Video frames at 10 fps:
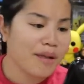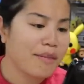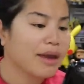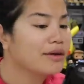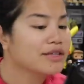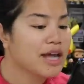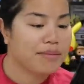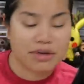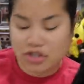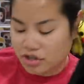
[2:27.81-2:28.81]
beggars
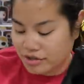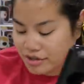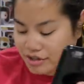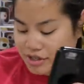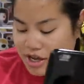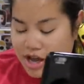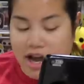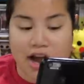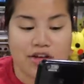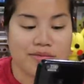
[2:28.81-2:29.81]
can't be choosers.
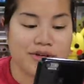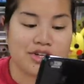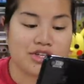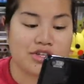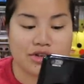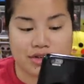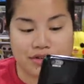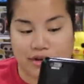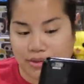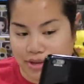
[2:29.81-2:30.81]
I would be just stoked
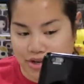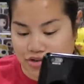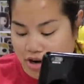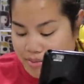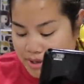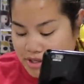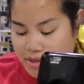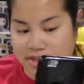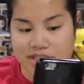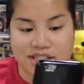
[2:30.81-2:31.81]
if I won a drop. It's
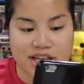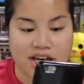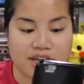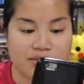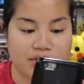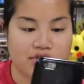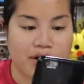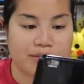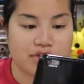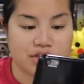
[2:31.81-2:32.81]
always exciting to win
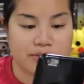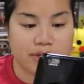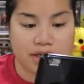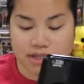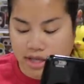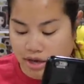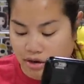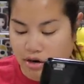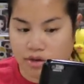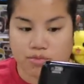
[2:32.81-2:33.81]
drops just because they
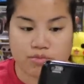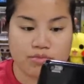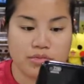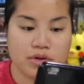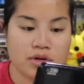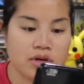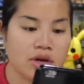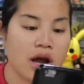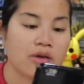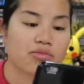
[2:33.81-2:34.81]
are
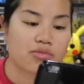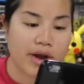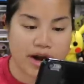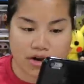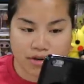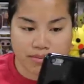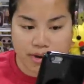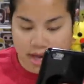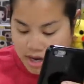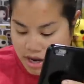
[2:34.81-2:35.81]
not rare,
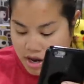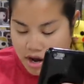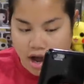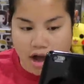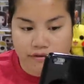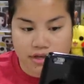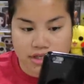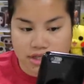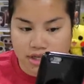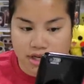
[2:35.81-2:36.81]
but
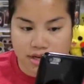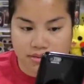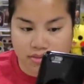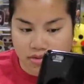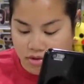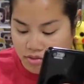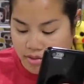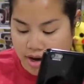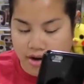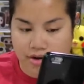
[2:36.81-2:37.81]
obviously more
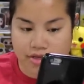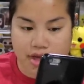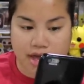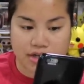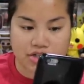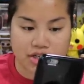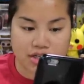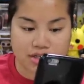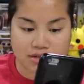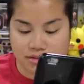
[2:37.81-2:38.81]
rare than
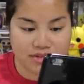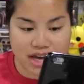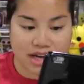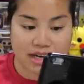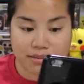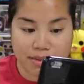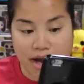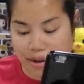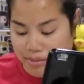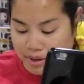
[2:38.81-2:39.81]
just getting a
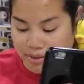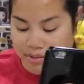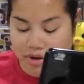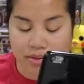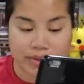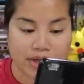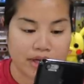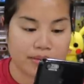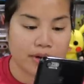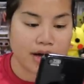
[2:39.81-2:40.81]
pop. Like, I know I'm going to
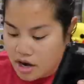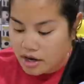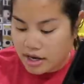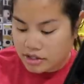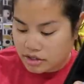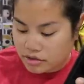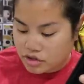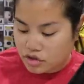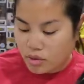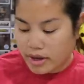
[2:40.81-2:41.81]
get a pop. Okay, so
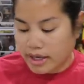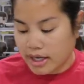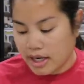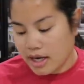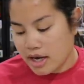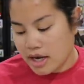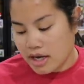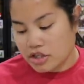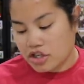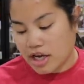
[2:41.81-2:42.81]
there's 20
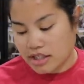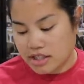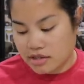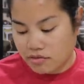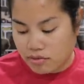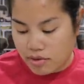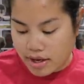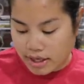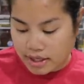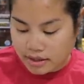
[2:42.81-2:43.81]
chances of
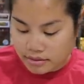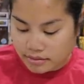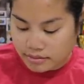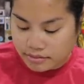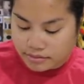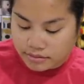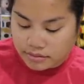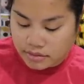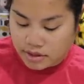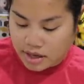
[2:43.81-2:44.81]
winning
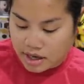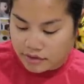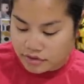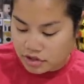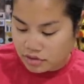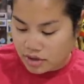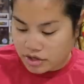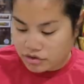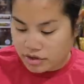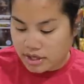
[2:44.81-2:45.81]
out of
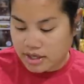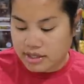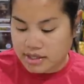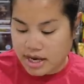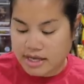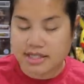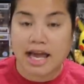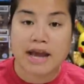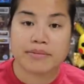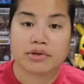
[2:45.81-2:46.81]
200 is a
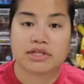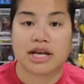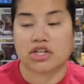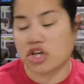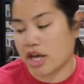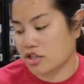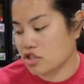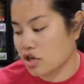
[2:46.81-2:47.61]
10% chance.